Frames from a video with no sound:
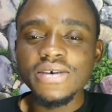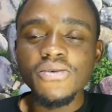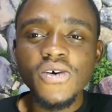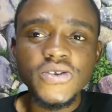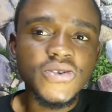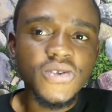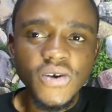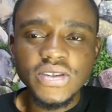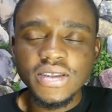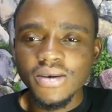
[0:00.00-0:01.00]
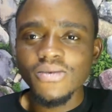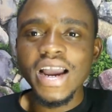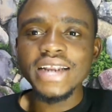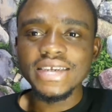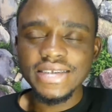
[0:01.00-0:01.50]
it was not the
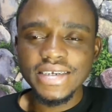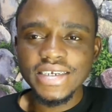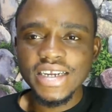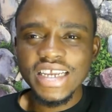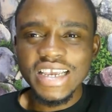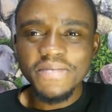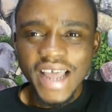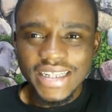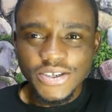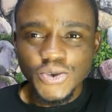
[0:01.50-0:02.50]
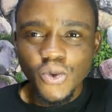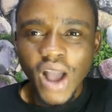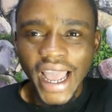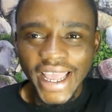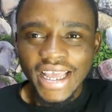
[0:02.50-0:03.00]
right decision. That is
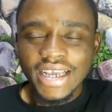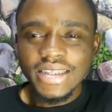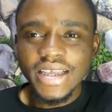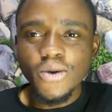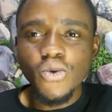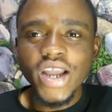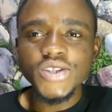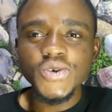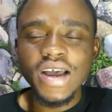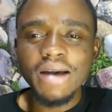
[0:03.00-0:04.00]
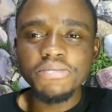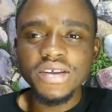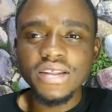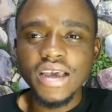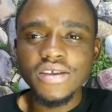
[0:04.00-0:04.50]
why they went to
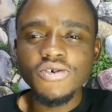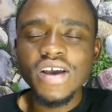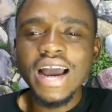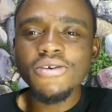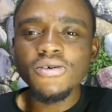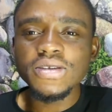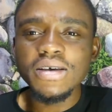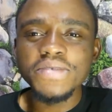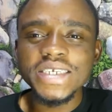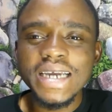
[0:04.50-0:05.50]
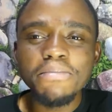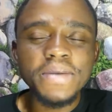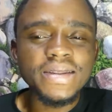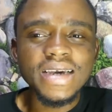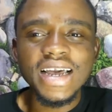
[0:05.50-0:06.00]
camping there. You cannot be
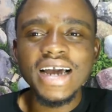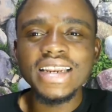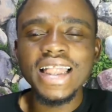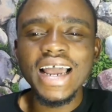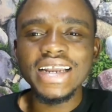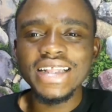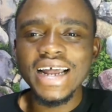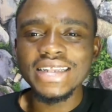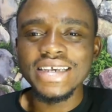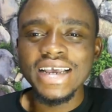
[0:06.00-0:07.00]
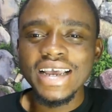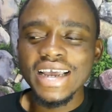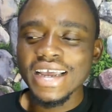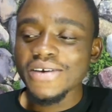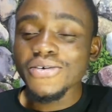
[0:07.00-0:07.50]
jumping the gun like that.
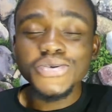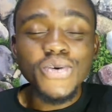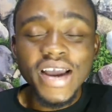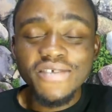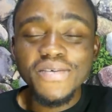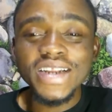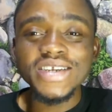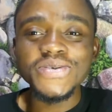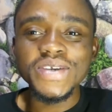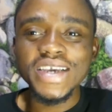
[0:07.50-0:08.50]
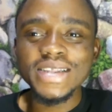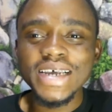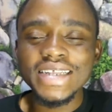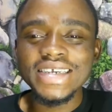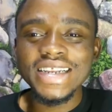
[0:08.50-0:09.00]
It was quite funny to hear
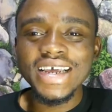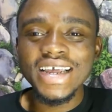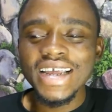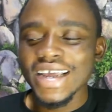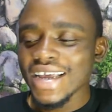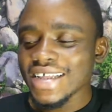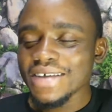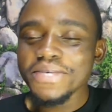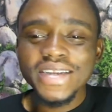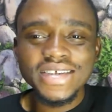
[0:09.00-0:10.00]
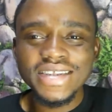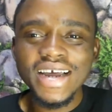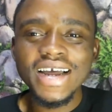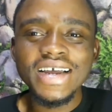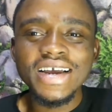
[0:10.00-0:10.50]
that, and the minister